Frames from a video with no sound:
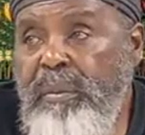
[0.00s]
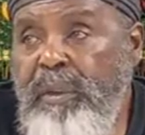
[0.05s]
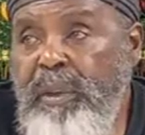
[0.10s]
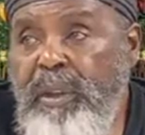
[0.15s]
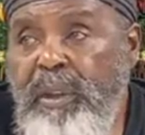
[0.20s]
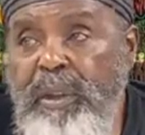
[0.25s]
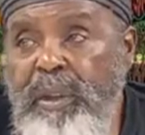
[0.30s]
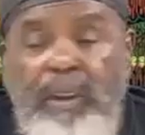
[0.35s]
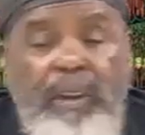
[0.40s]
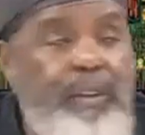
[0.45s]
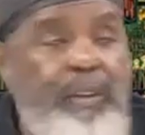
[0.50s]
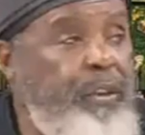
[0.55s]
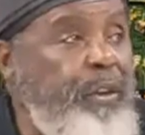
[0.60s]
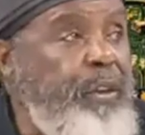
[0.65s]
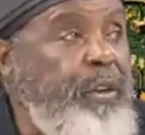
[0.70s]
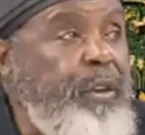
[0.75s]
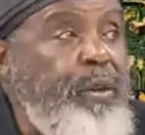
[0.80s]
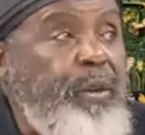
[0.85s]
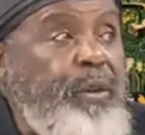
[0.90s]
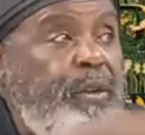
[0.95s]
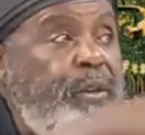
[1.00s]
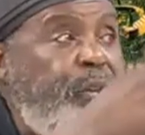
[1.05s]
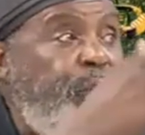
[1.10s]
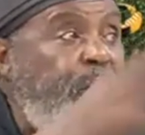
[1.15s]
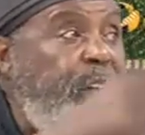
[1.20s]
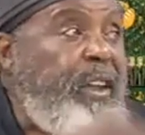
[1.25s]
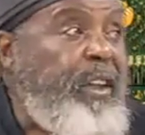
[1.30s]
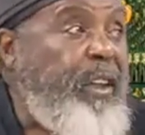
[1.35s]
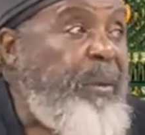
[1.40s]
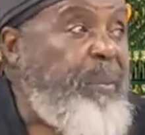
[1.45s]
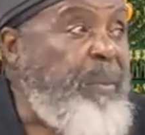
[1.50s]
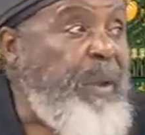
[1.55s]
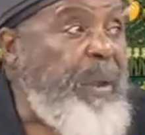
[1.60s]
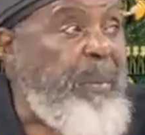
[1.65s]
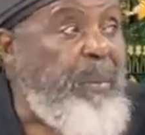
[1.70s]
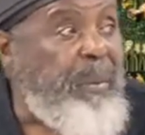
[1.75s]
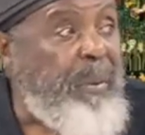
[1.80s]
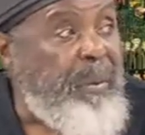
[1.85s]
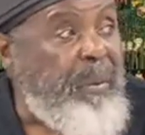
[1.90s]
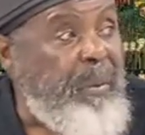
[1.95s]
It's to use for other
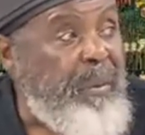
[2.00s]
people.